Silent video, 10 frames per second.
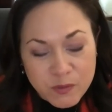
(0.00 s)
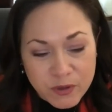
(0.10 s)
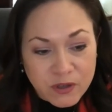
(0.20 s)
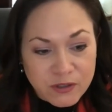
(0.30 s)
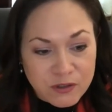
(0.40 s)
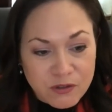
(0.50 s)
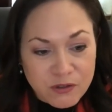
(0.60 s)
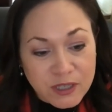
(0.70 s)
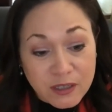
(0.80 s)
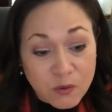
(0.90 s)
but also
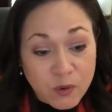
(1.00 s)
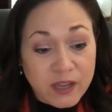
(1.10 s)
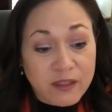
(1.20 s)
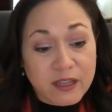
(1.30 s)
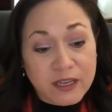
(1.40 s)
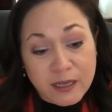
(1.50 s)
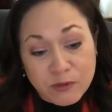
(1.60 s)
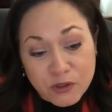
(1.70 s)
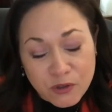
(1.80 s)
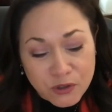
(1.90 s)
doing it in a way that
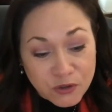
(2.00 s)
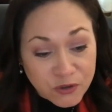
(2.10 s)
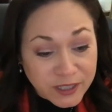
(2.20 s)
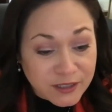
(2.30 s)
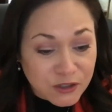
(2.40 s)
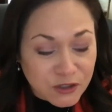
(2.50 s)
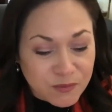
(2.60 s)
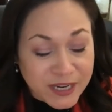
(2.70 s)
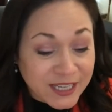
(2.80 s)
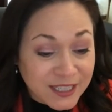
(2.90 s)
enables her to transition
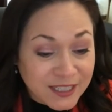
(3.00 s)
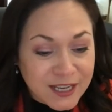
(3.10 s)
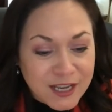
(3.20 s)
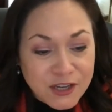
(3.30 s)
back in.